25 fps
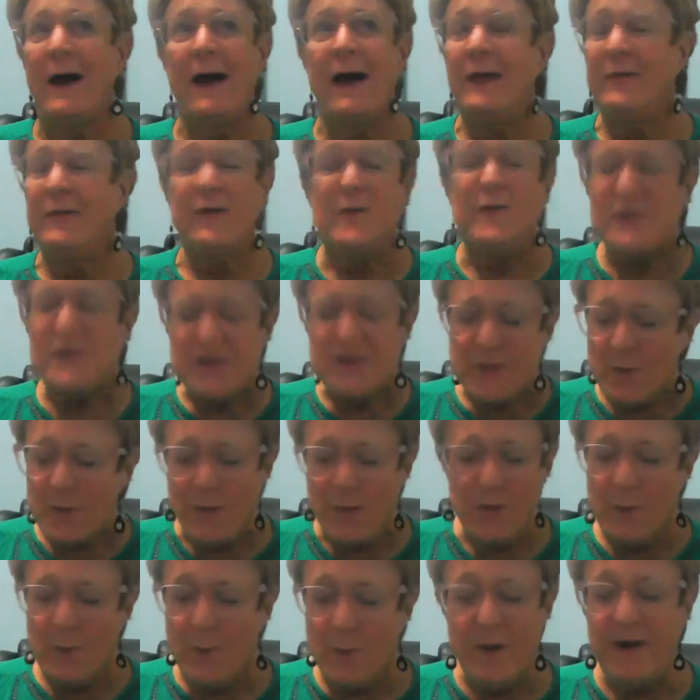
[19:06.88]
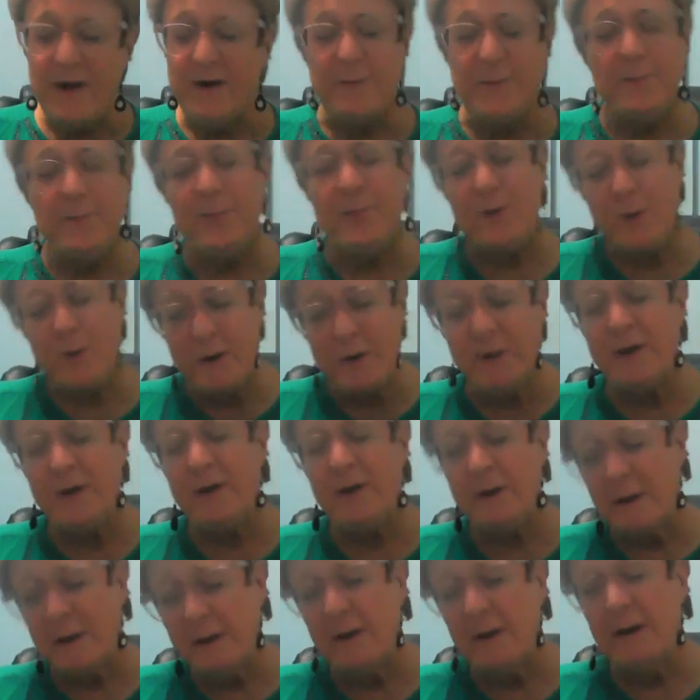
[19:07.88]
there's no other way to put
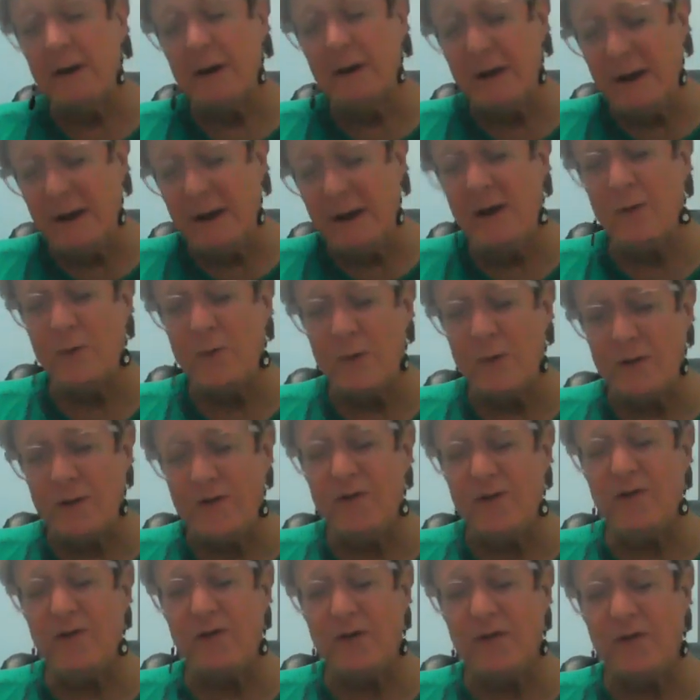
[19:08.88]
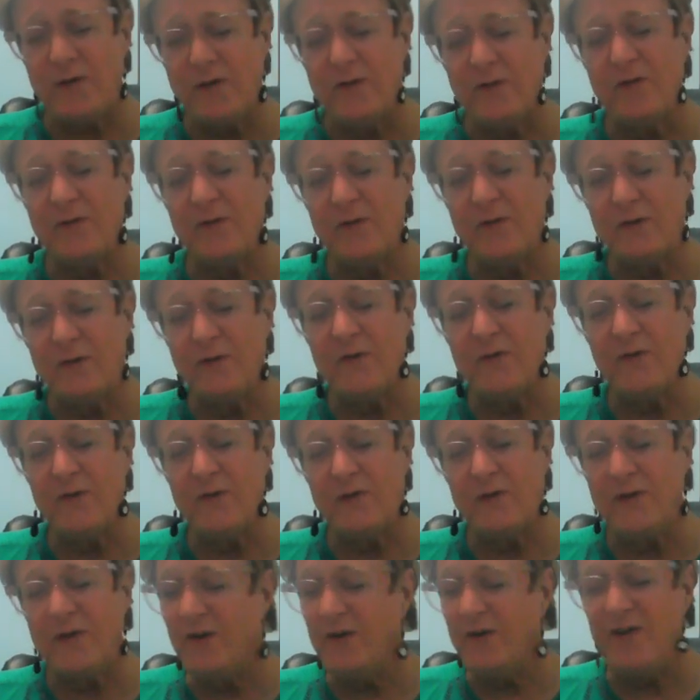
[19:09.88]
it, he was
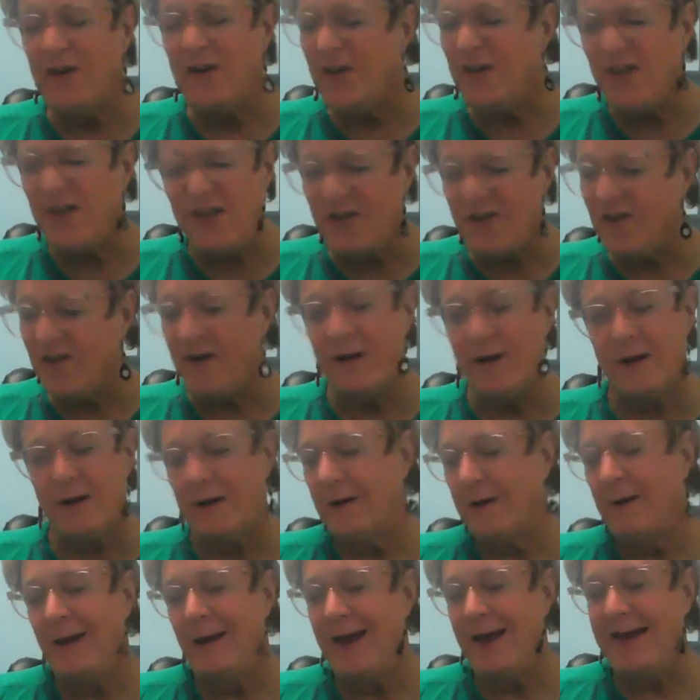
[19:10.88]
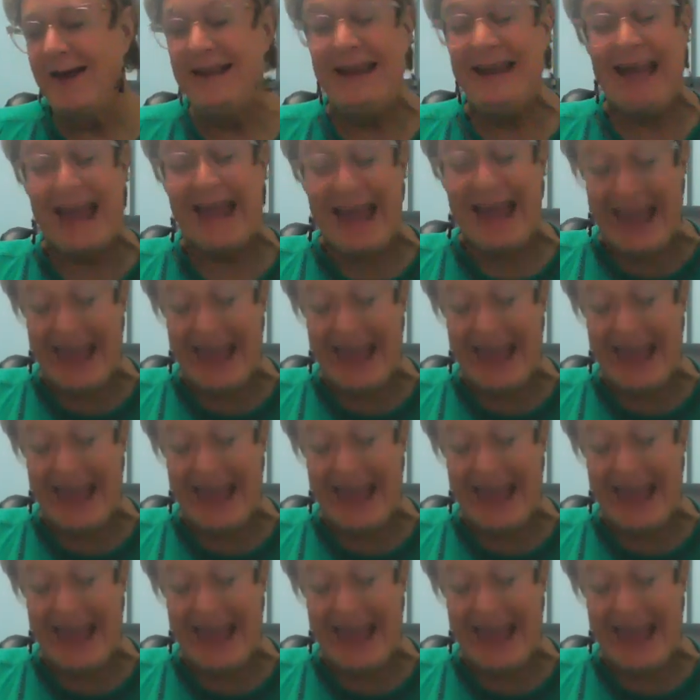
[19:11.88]
sadistic and gay.